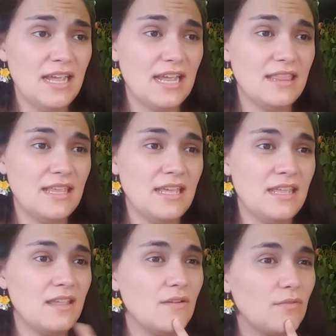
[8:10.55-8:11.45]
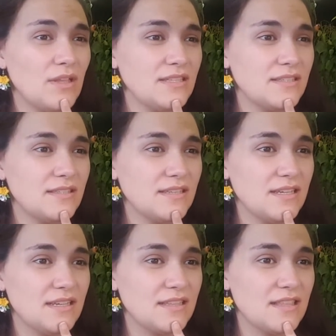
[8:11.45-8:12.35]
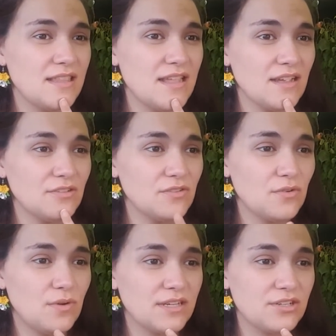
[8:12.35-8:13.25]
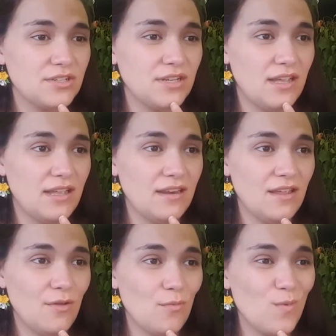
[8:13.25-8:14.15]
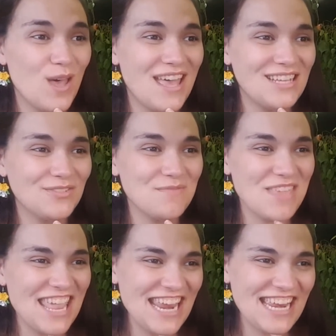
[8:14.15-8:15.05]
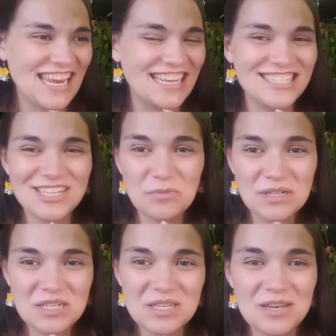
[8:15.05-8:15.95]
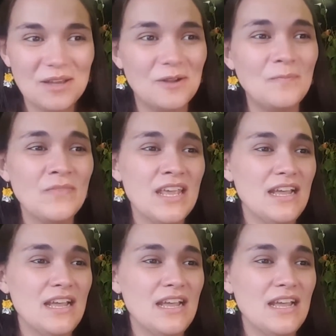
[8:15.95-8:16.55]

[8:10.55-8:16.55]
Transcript: And then, let's see, the next question was from Katie, and she wanted to know,